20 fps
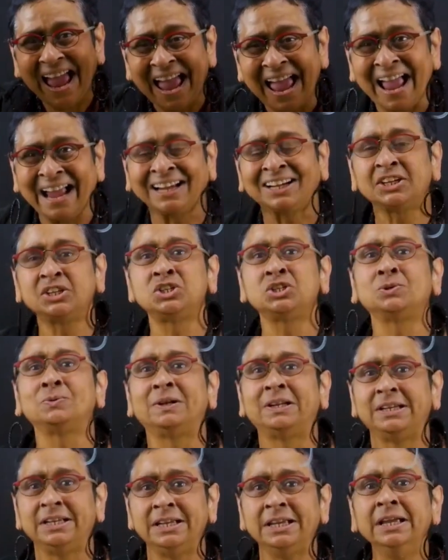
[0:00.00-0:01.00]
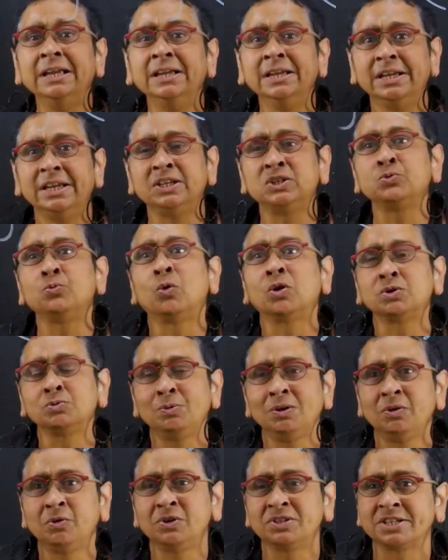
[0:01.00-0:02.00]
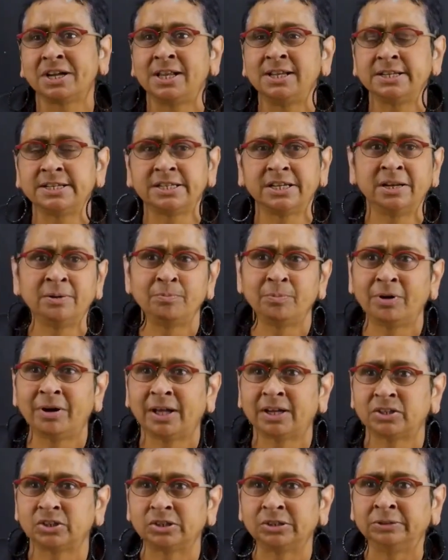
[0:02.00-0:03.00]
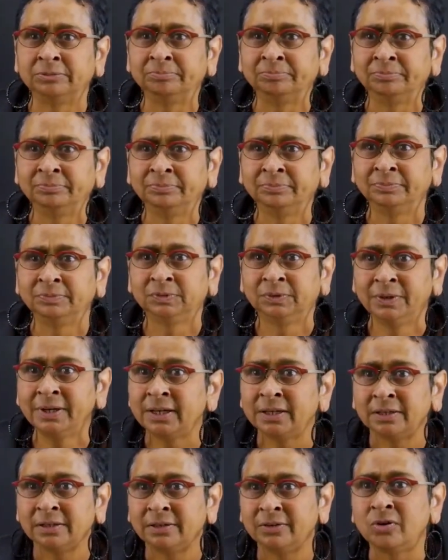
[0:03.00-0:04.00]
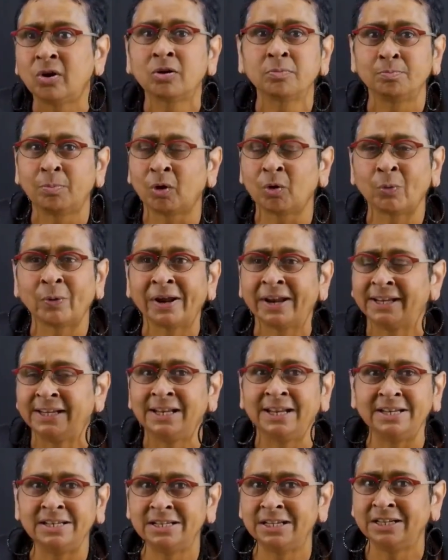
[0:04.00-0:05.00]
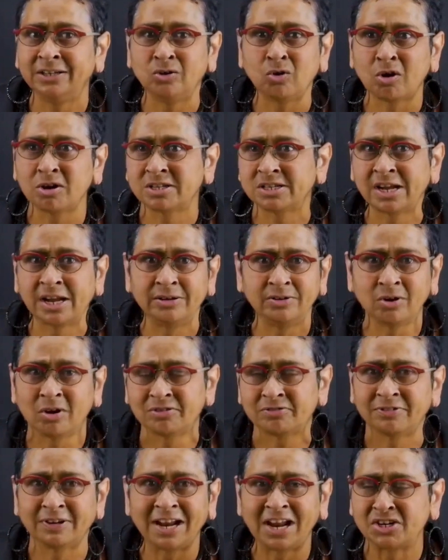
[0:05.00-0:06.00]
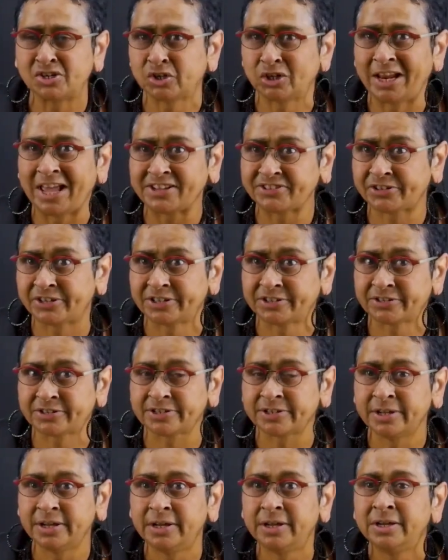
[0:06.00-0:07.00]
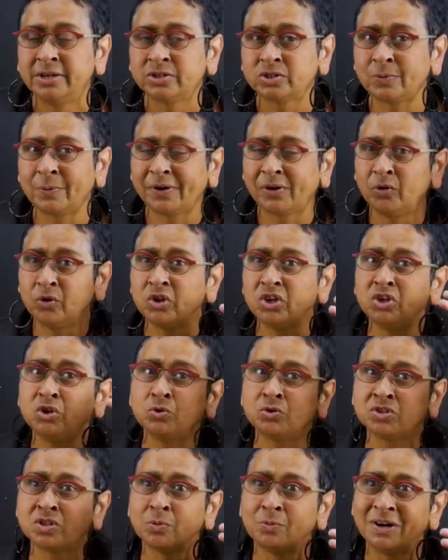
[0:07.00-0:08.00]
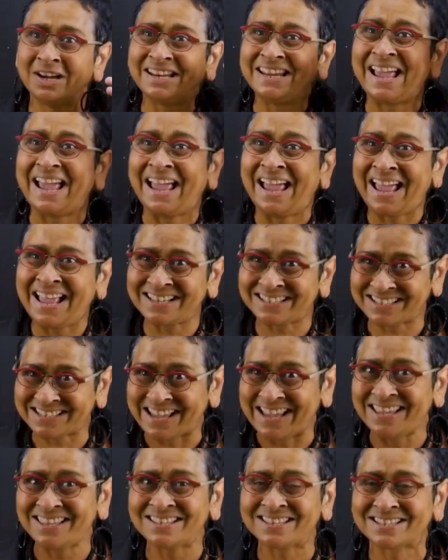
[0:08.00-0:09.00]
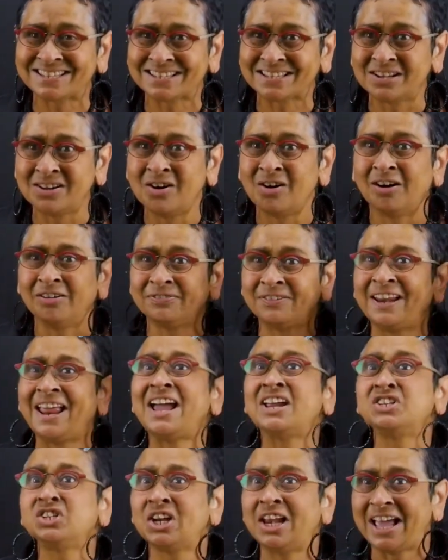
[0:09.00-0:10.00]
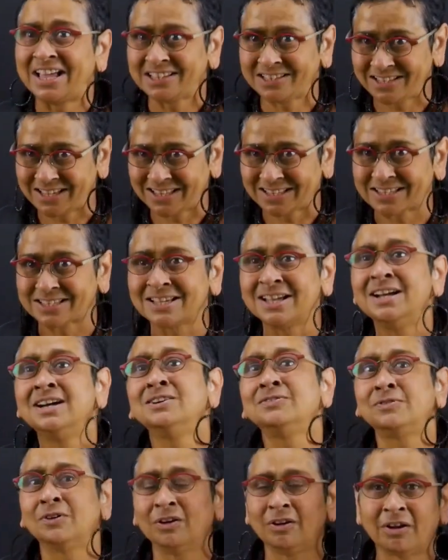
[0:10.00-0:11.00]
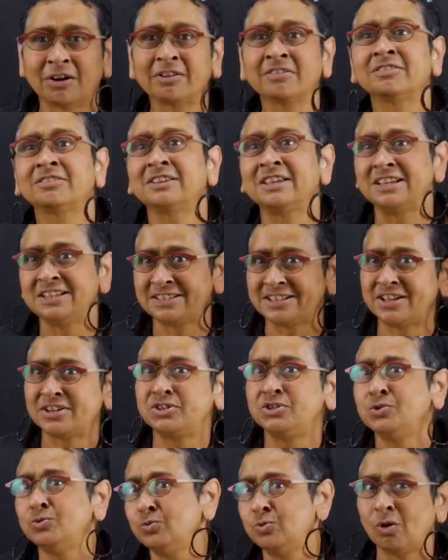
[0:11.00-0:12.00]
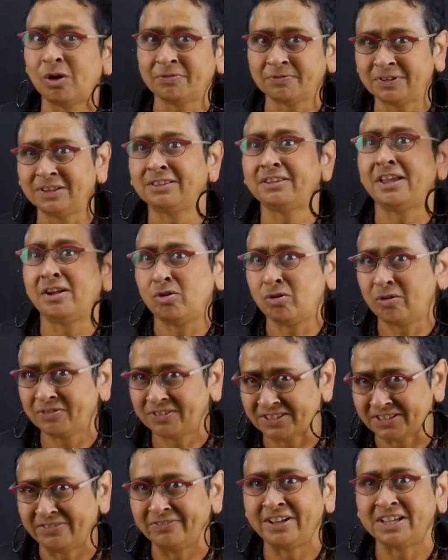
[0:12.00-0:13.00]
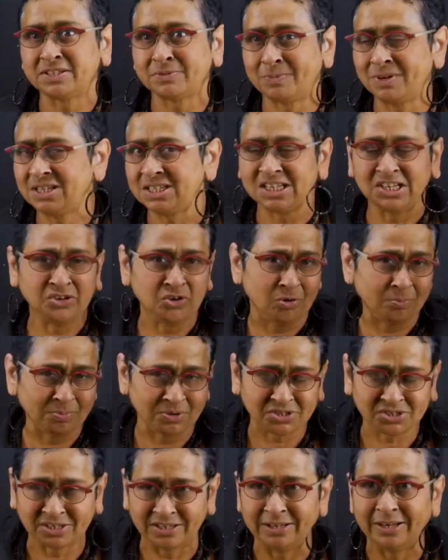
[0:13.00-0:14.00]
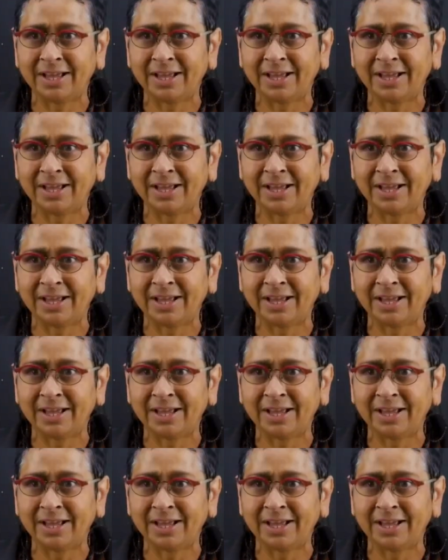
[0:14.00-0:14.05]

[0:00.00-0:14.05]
actually is what will result in production, right? Not borrowing and lending, not financial assets. So we're going to use the word assets or financial assets for a lot of the things that you often think of as investment in your personal